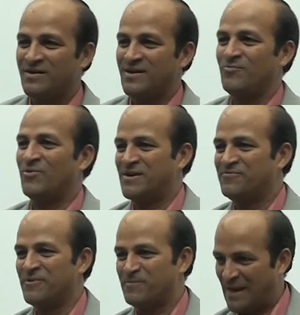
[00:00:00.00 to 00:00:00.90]
a
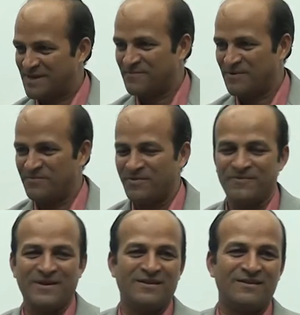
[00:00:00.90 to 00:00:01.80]
wonderful platform
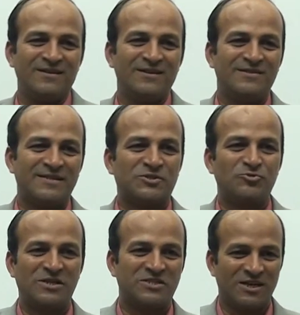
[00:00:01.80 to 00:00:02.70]
where the
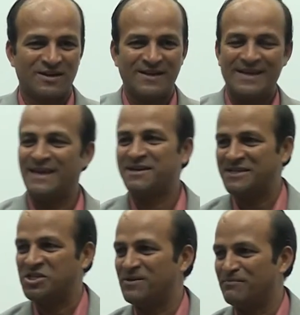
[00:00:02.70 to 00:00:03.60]
students are
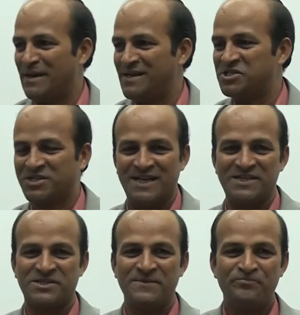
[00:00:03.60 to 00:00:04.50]
enriching many
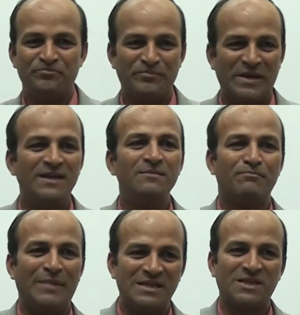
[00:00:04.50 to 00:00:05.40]
skills, many
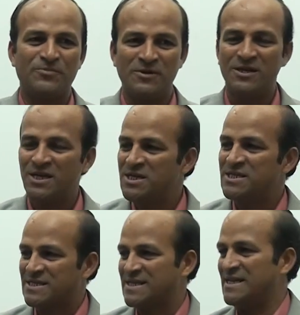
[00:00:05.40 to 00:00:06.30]
multiple
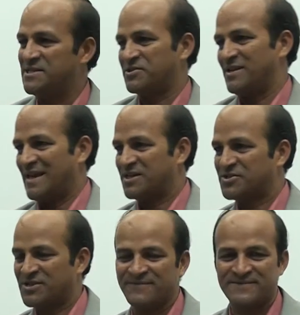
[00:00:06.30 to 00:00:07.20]
skills like
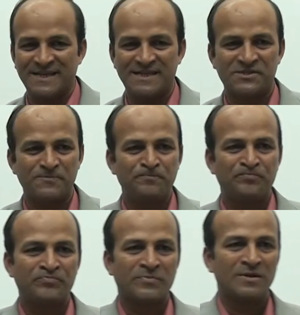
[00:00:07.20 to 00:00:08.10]
soft skills,
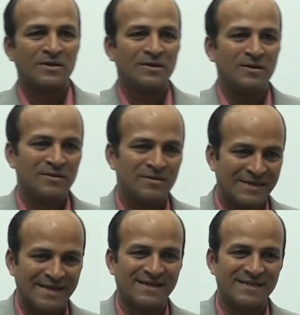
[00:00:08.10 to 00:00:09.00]

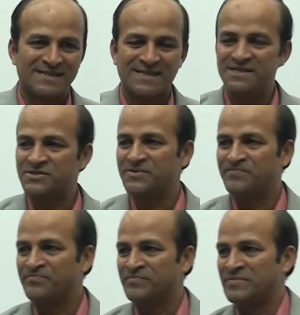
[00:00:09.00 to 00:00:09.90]
technical skills
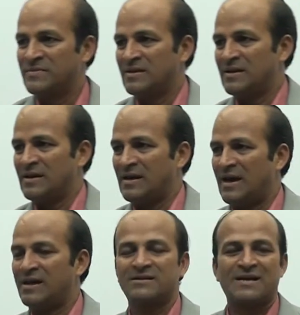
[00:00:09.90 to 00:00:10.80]

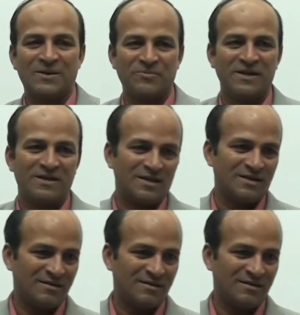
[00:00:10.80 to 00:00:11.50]
and corporate